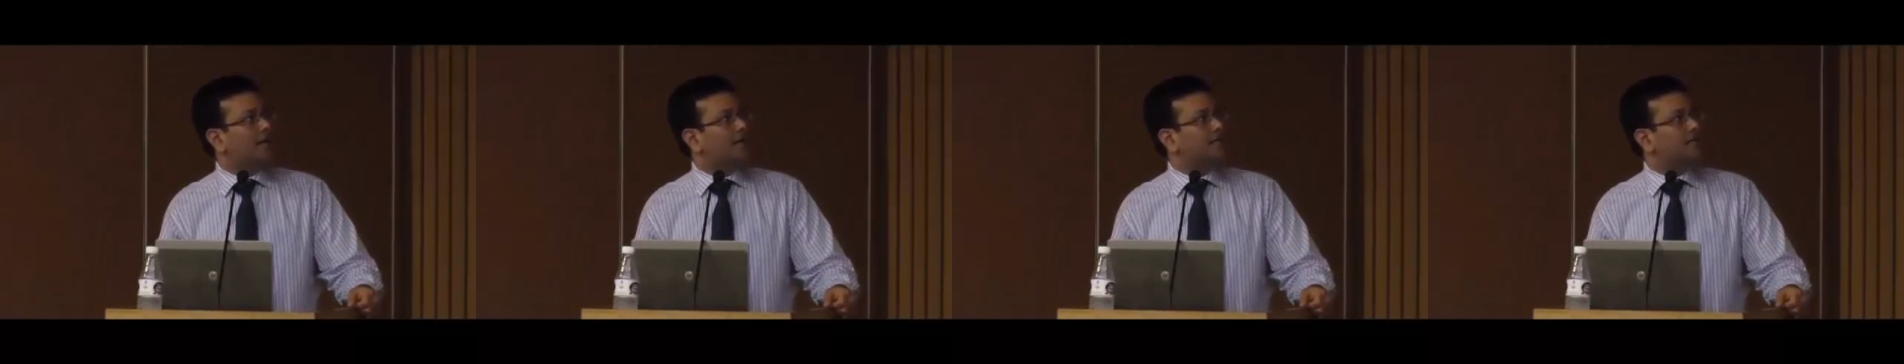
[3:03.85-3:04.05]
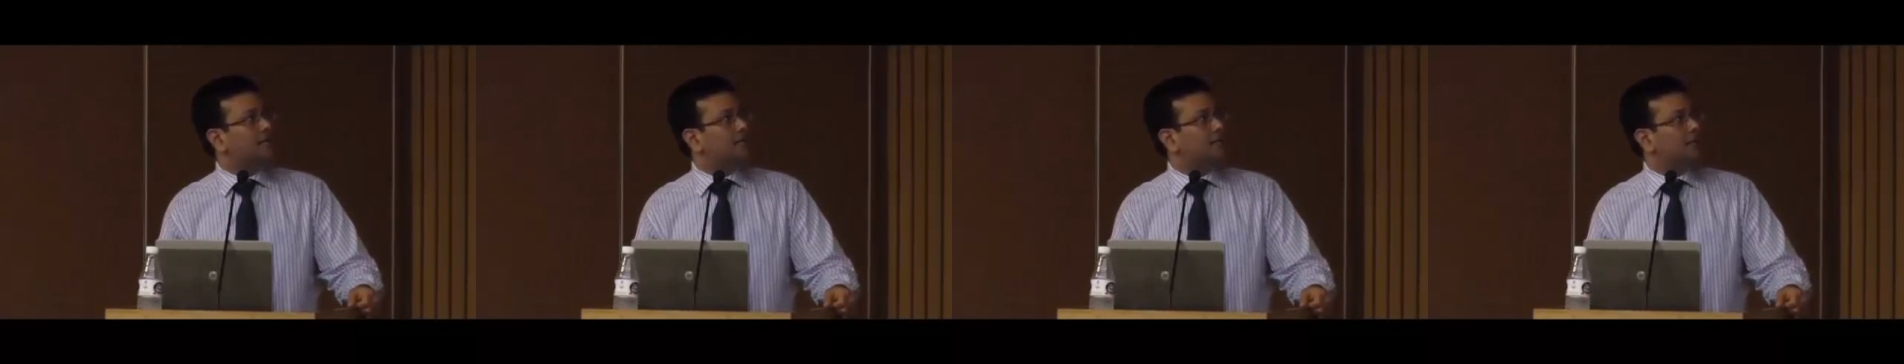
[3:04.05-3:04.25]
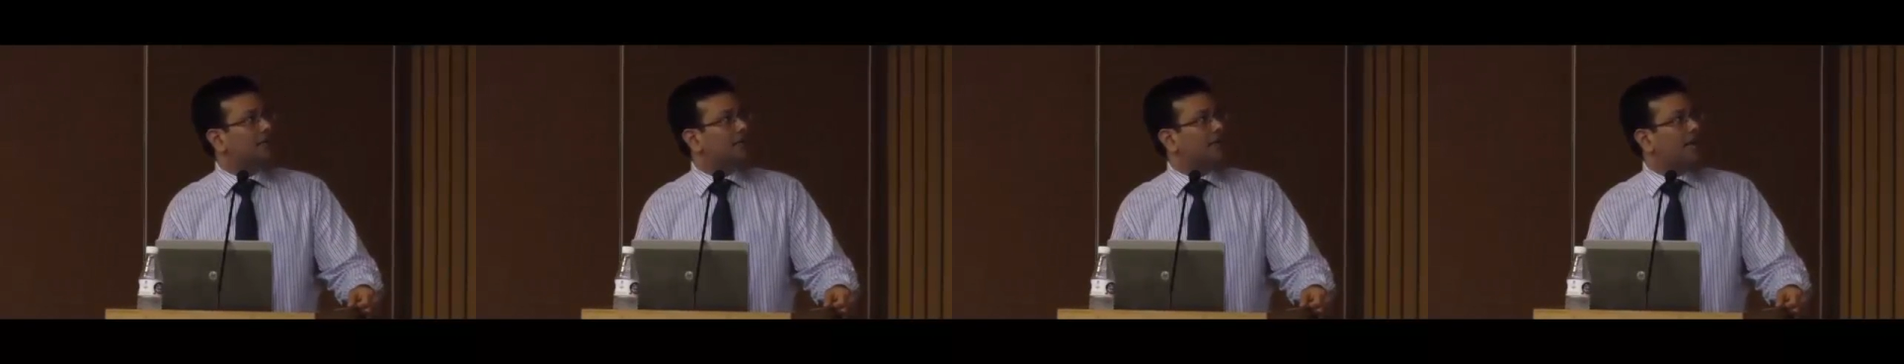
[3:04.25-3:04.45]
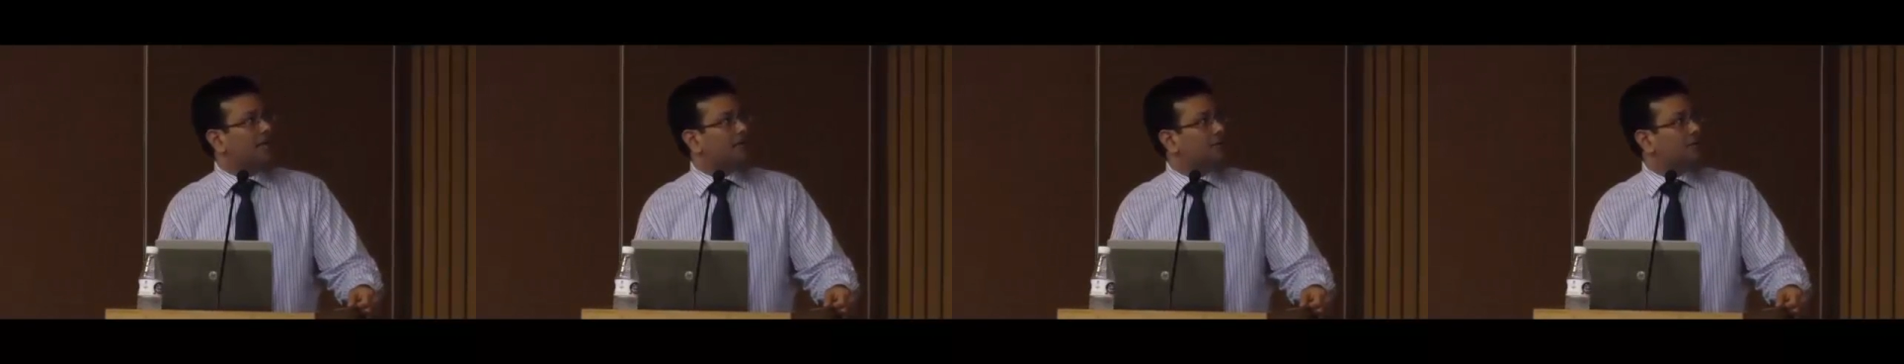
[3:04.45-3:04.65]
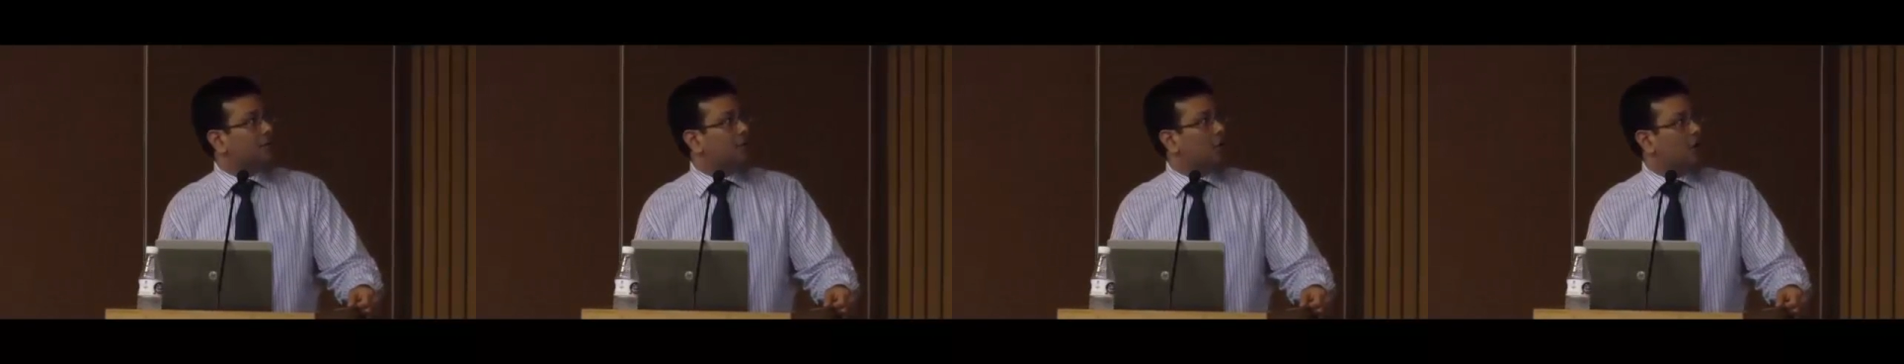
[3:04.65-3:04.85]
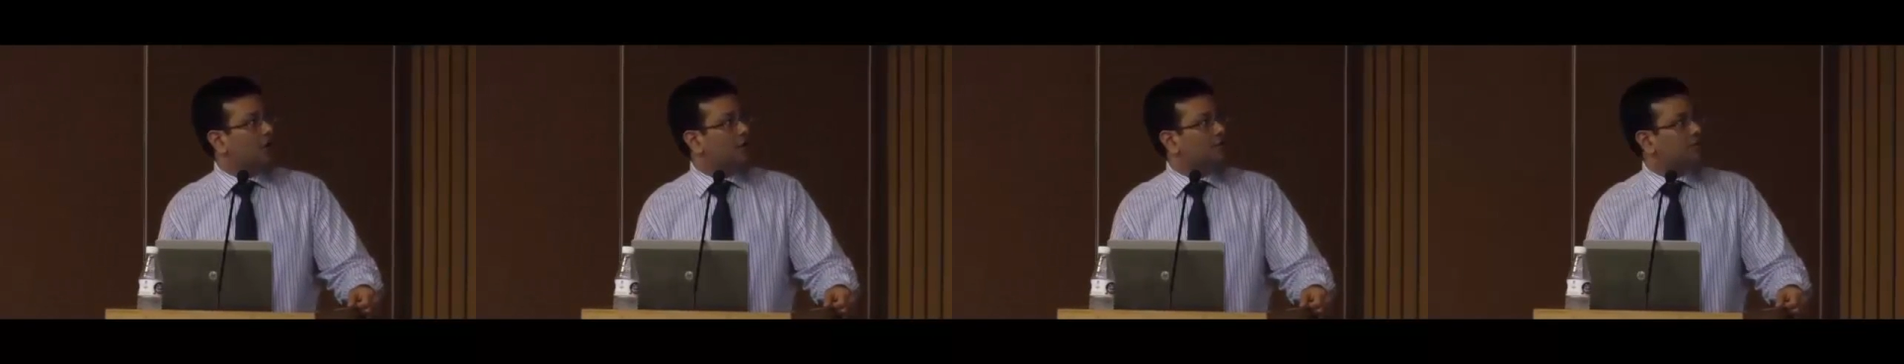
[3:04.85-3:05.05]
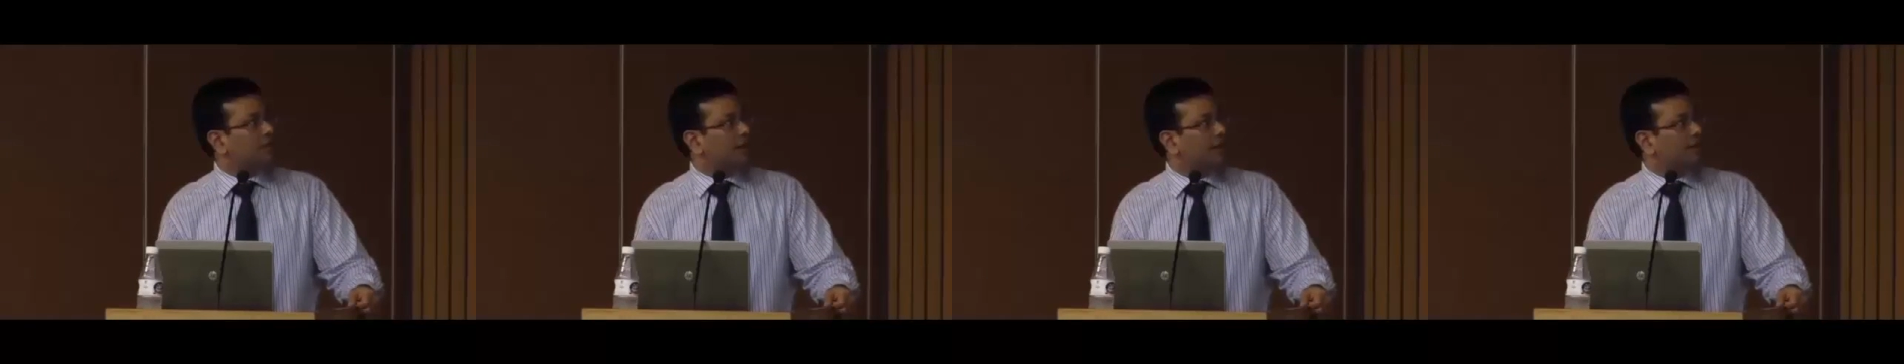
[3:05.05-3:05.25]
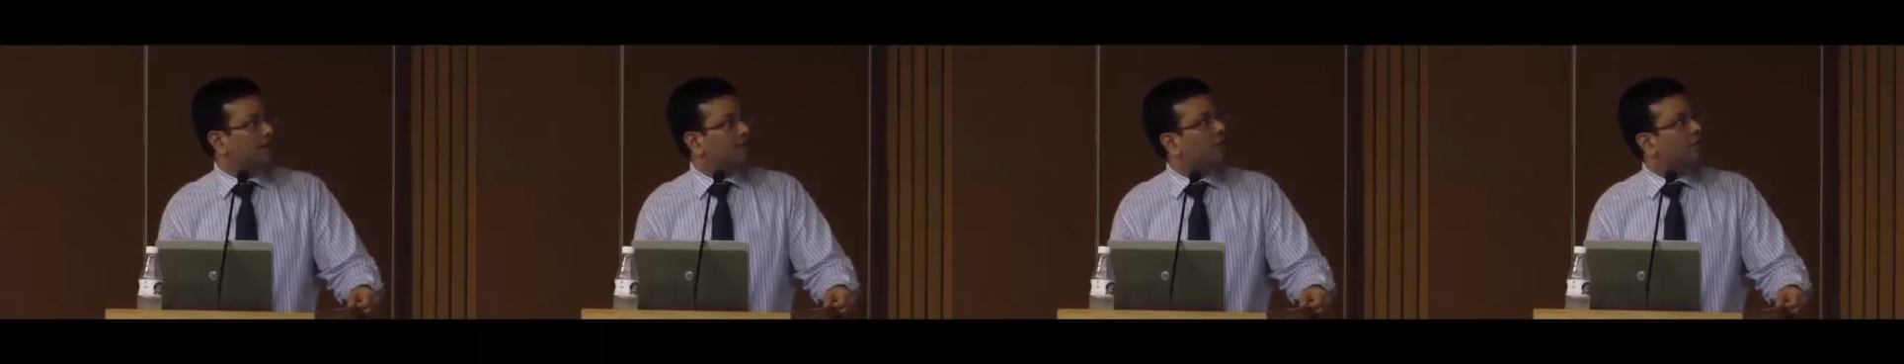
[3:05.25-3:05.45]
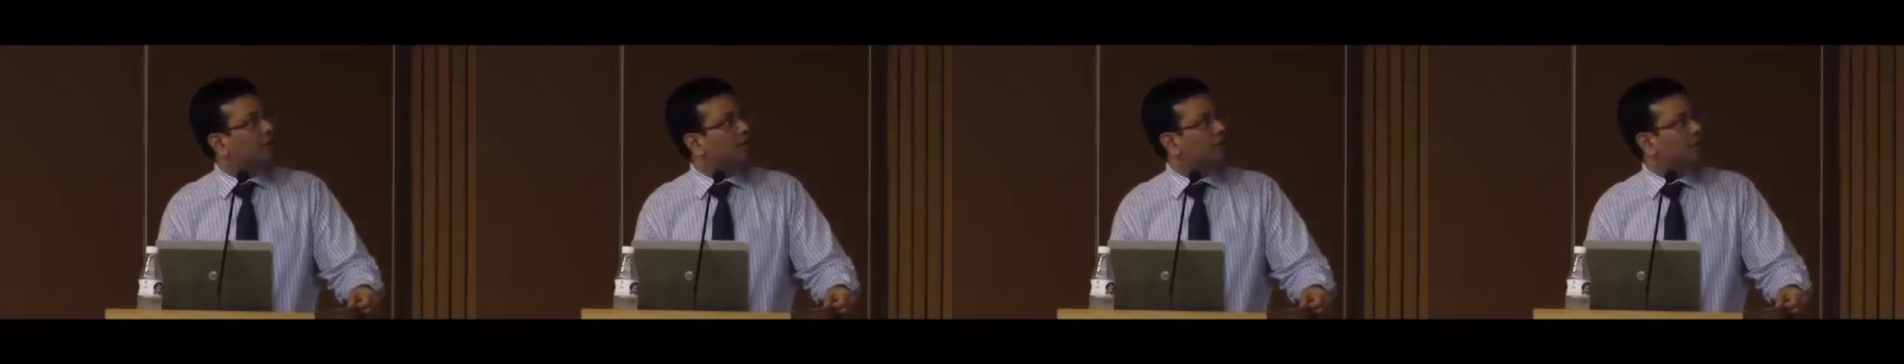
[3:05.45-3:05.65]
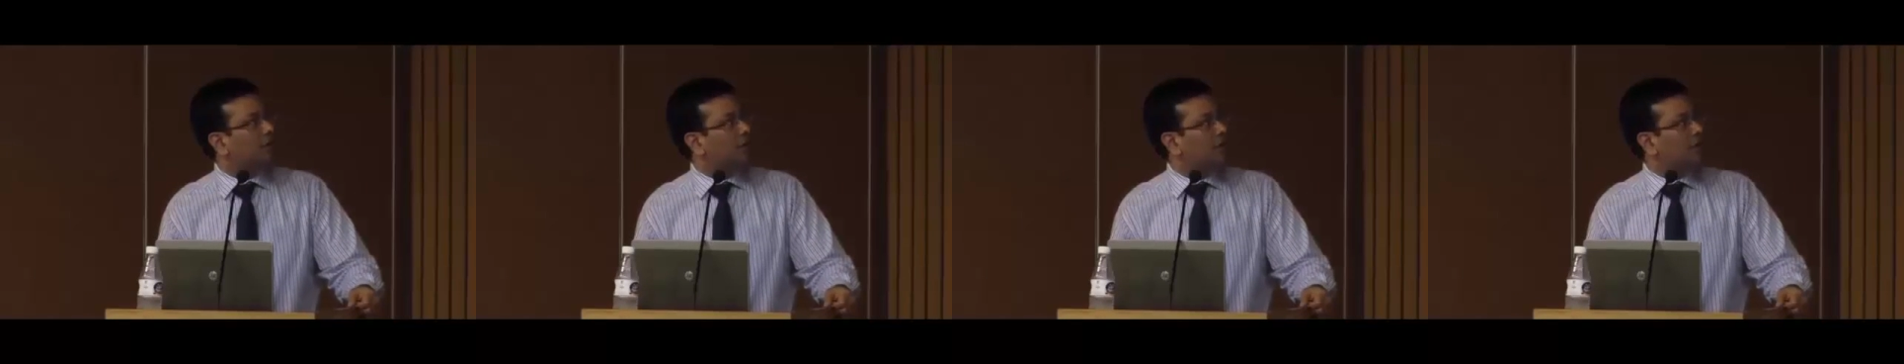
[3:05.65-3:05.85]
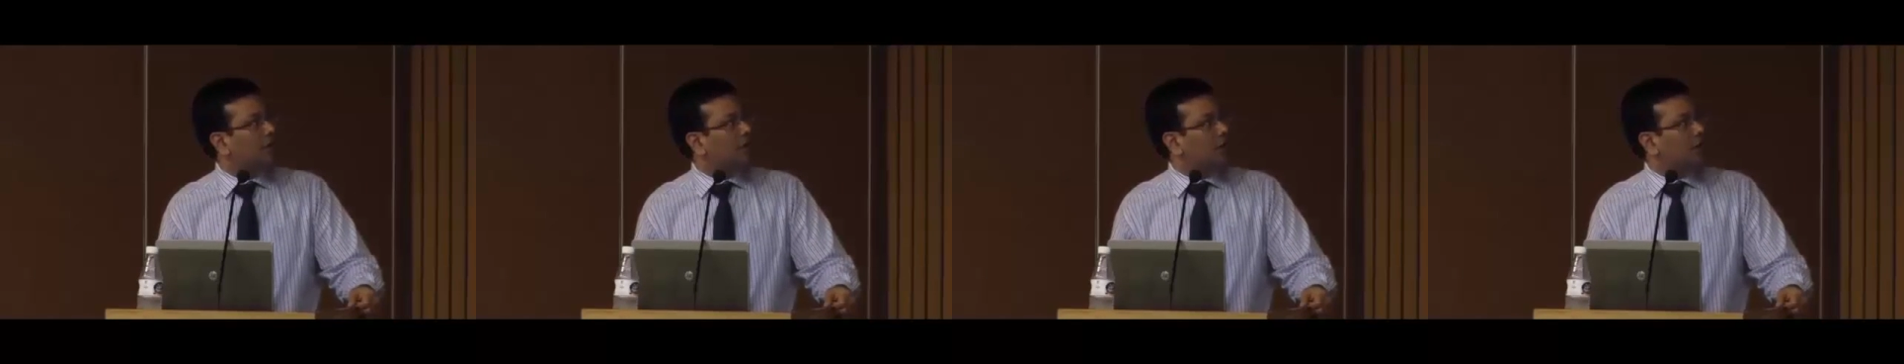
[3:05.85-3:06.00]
mechanism called the National Knowledge Platform,